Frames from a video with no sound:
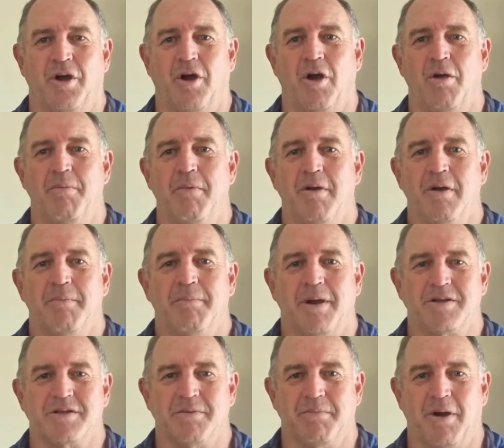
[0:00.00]
home
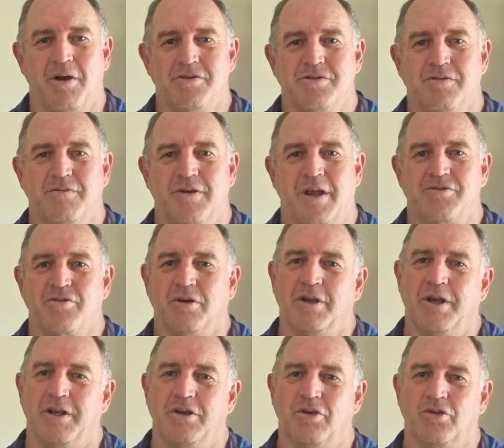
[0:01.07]
makes the most of natural
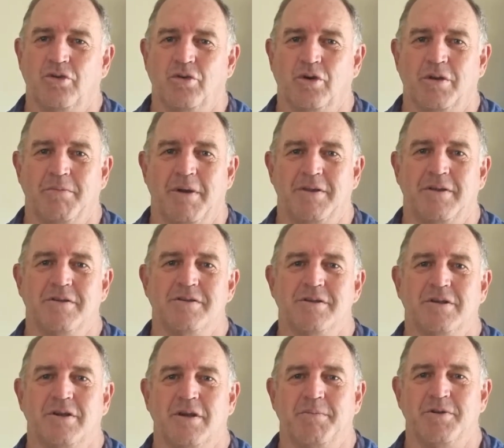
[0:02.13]
heating and cooling methods to
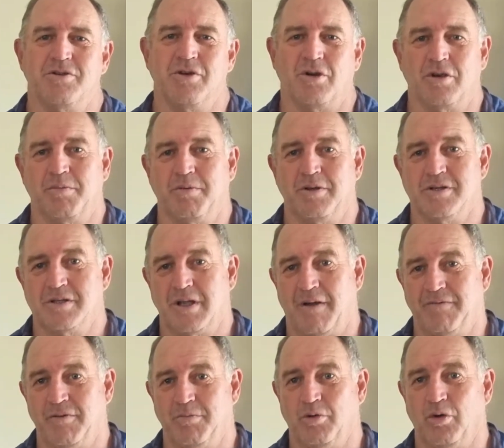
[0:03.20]
keep its occupants
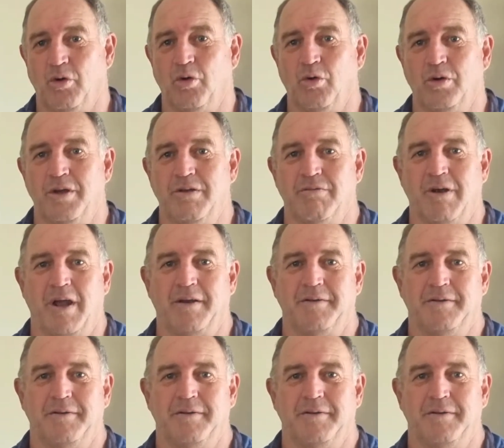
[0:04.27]
comfortable all year round.